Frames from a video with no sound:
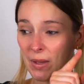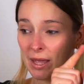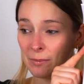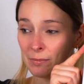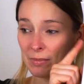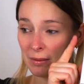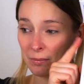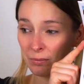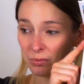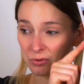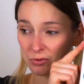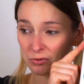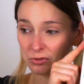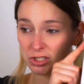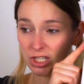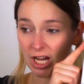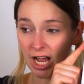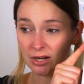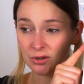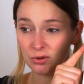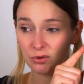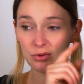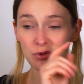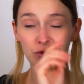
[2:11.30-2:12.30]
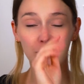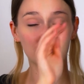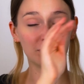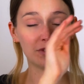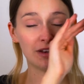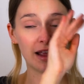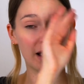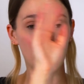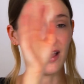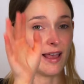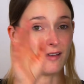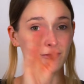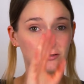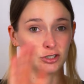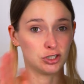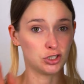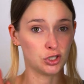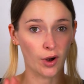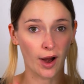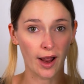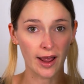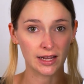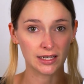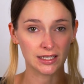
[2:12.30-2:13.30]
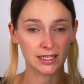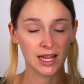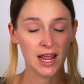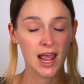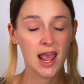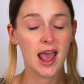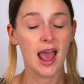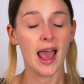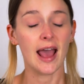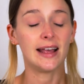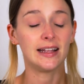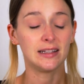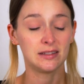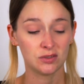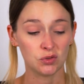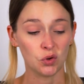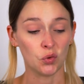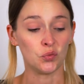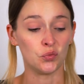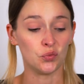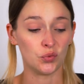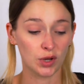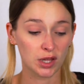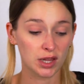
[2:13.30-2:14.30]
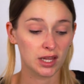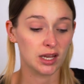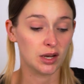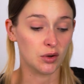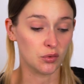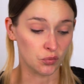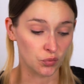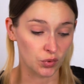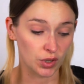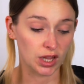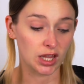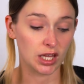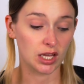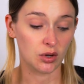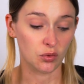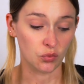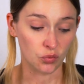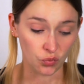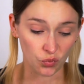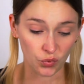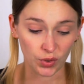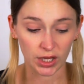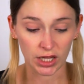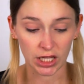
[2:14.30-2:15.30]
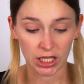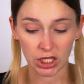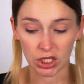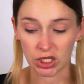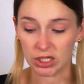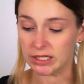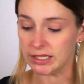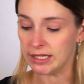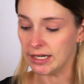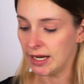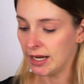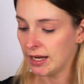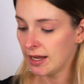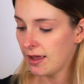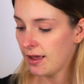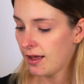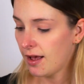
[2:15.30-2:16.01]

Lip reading: baby blue shadow you've ever tried. It's really good.